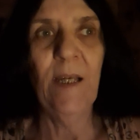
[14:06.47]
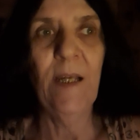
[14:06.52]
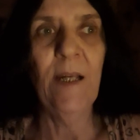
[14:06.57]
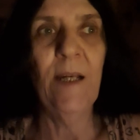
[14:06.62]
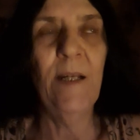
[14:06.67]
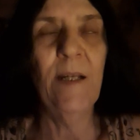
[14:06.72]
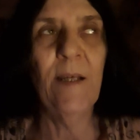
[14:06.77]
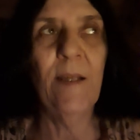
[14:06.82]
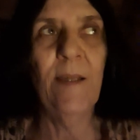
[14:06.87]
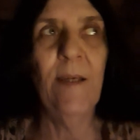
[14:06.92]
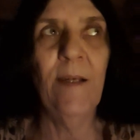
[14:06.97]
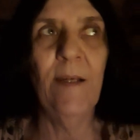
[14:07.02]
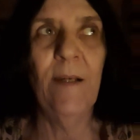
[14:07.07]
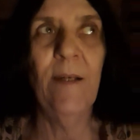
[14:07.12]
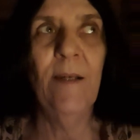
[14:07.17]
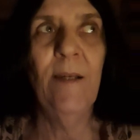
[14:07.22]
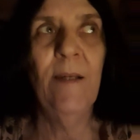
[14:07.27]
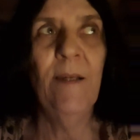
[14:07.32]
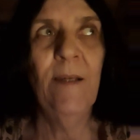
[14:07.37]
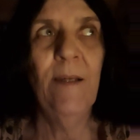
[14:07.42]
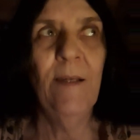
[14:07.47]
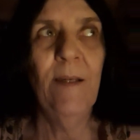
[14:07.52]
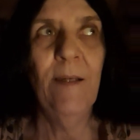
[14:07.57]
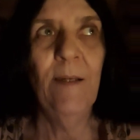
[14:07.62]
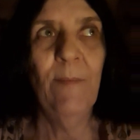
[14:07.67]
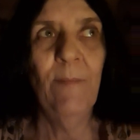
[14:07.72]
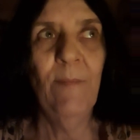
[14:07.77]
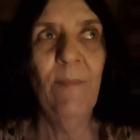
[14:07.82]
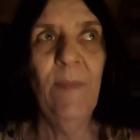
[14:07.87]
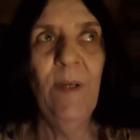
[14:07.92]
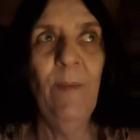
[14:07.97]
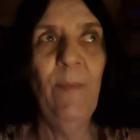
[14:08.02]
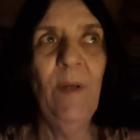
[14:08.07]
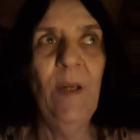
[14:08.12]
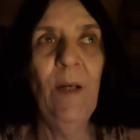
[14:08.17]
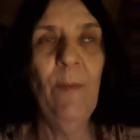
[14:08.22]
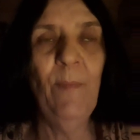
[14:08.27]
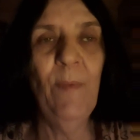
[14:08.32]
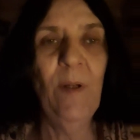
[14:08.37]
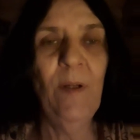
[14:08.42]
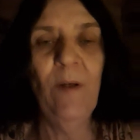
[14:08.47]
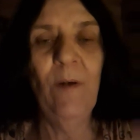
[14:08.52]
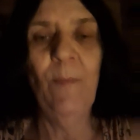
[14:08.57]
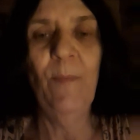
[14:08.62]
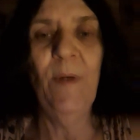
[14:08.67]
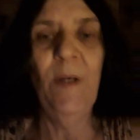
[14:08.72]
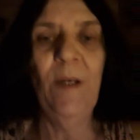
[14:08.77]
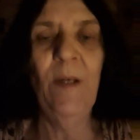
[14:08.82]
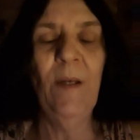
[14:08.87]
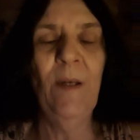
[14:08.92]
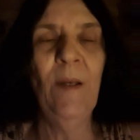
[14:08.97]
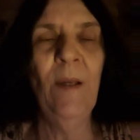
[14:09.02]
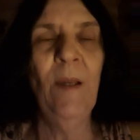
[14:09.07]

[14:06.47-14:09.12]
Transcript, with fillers: kind of thing. Maybe up a little bit.